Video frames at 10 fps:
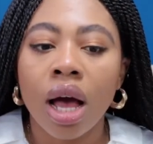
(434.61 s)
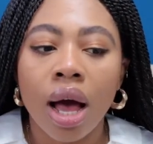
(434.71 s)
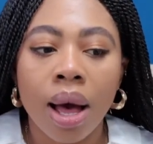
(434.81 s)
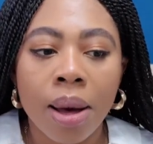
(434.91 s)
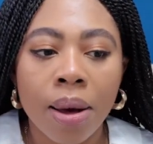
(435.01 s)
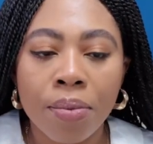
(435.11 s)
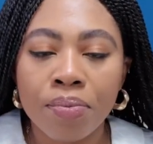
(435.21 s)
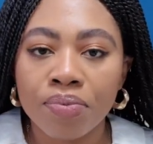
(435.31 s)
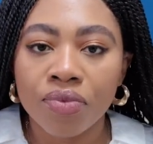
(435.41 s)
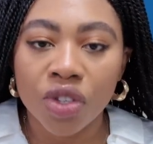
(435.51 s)

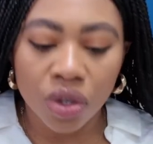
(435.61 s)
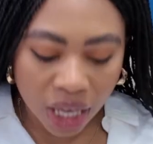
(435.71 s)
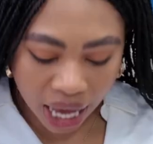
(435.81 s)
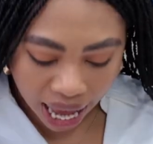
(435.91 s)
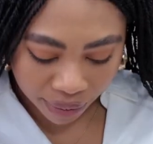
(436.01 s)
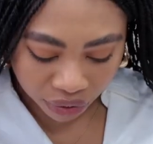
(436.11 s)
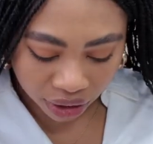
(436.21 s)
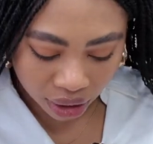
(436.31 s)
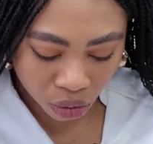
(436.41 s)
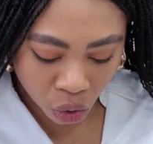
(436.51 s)
So yeah,
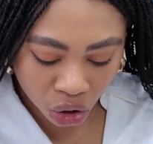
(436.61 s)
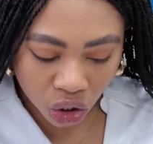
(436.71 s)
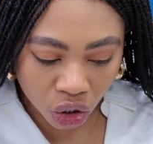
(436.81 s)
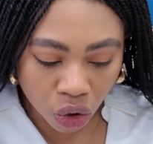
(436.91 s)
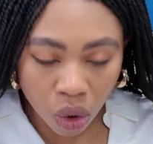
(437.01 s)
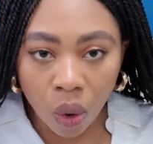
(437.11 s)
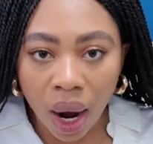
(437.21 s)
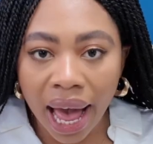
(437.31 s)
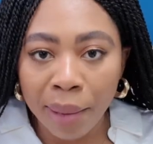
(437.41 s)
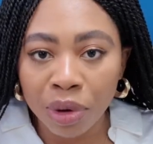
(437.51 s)
once you're
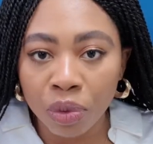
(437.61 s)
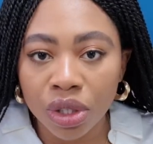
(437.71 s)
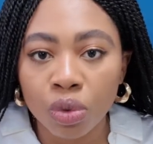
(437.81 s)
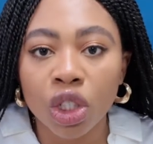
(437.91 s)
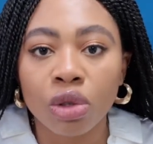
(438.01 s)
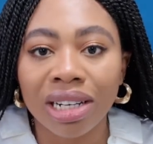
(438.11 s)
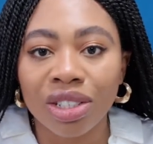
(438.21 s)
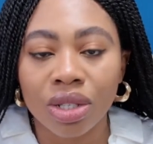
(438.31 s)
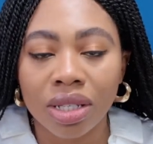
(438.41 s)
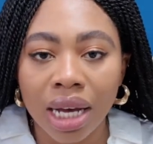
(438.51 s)
quite happy with which one
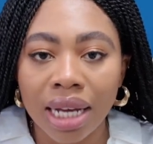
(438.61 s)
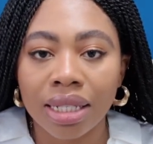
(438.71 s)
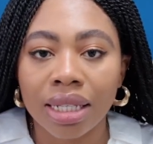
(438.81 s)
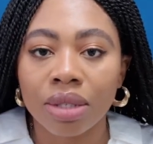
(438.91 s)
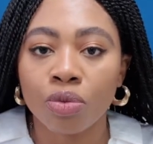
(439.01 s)
is your sizing,